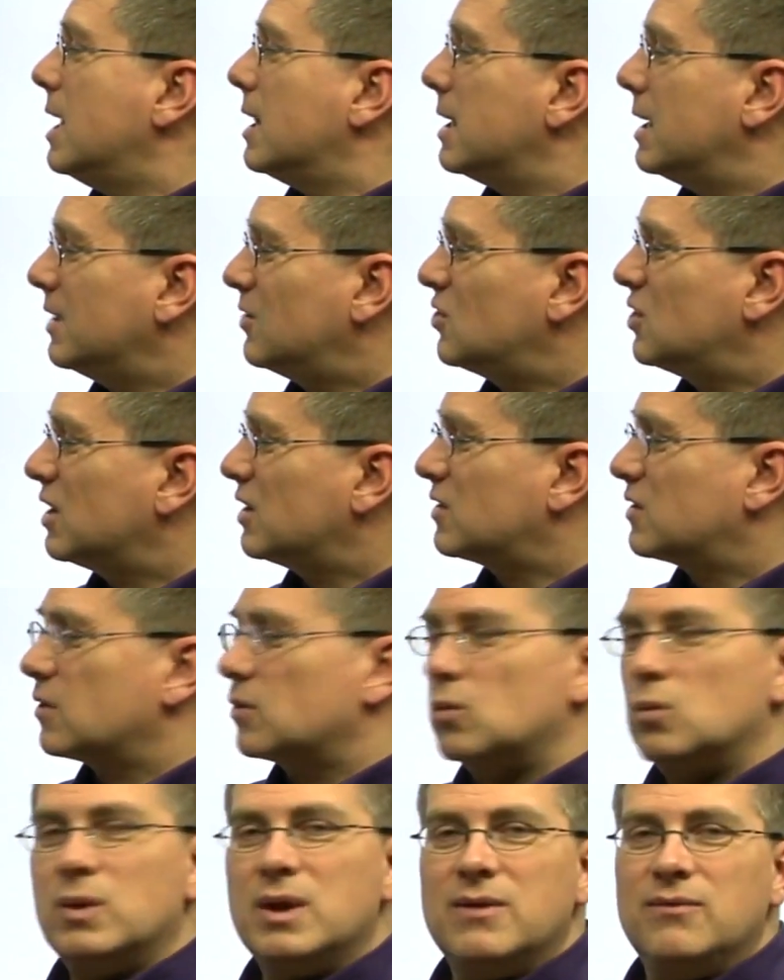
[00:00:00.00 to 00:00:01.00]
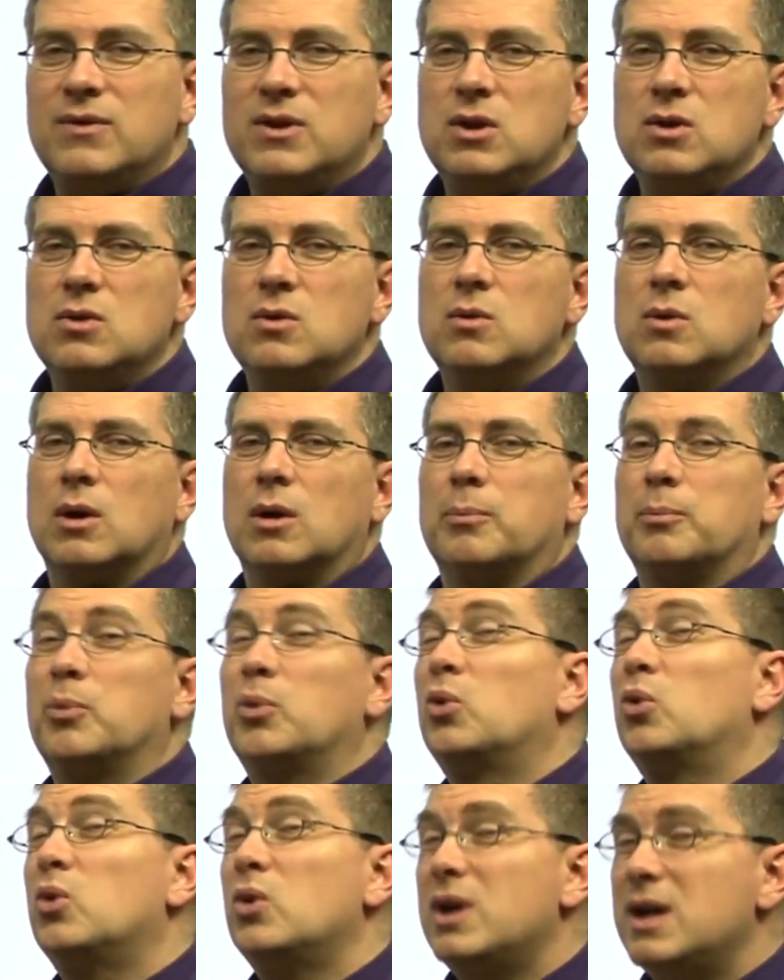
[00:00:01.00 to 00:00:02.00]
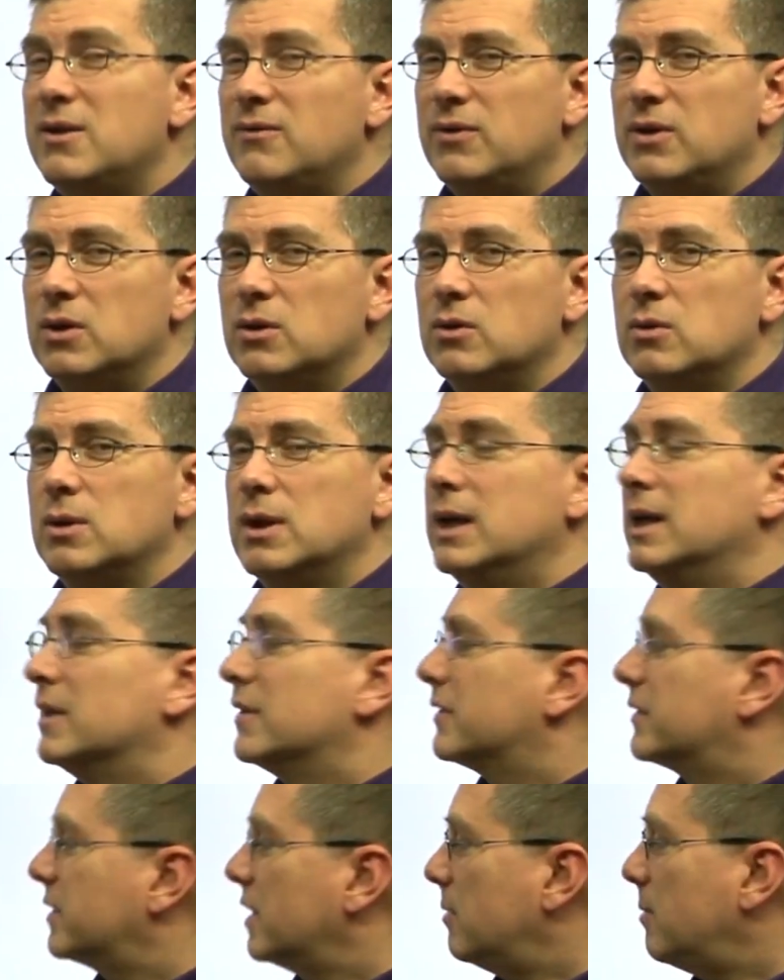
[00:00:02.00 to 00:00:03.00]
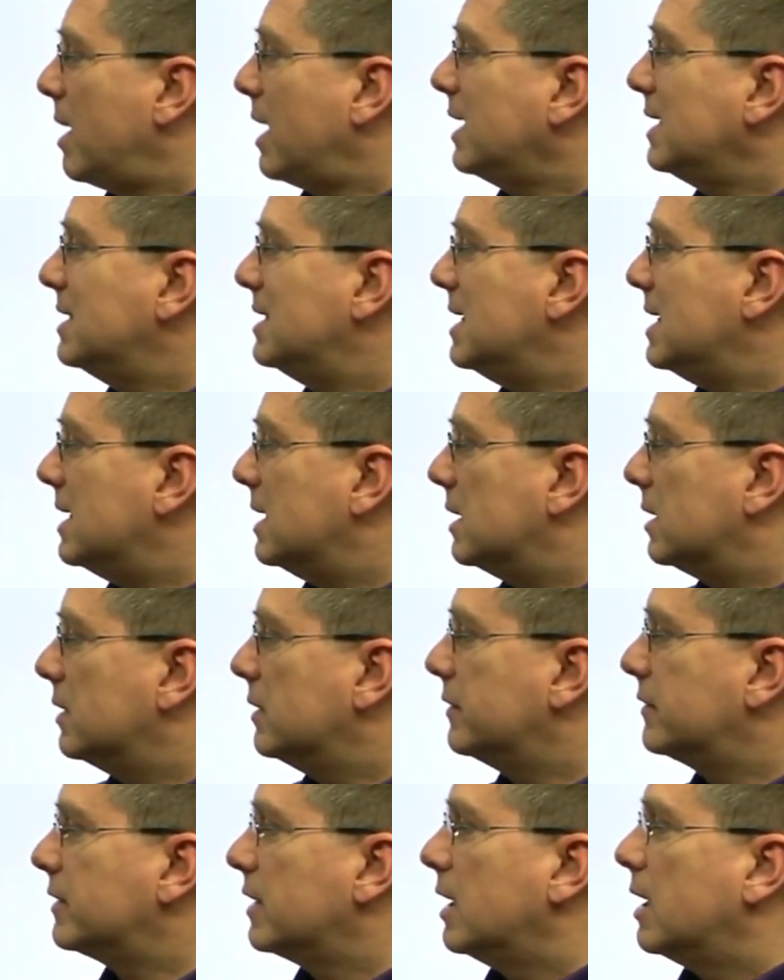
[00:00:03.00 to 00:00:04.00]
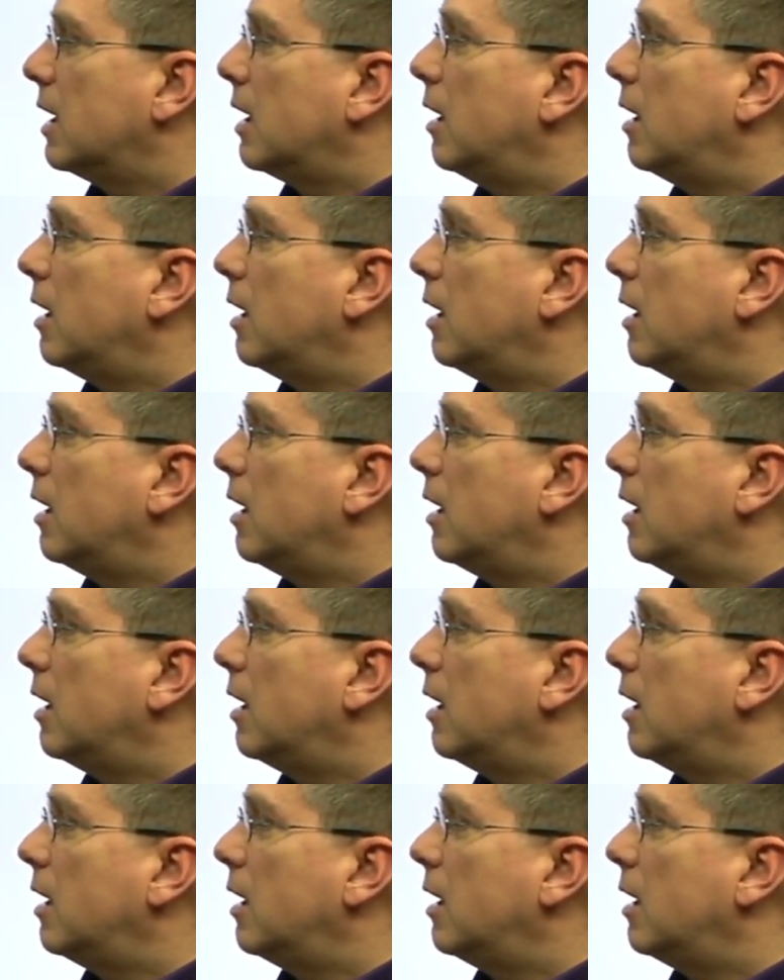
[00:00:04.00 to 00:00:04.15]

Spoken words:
let's just review or preview some ideas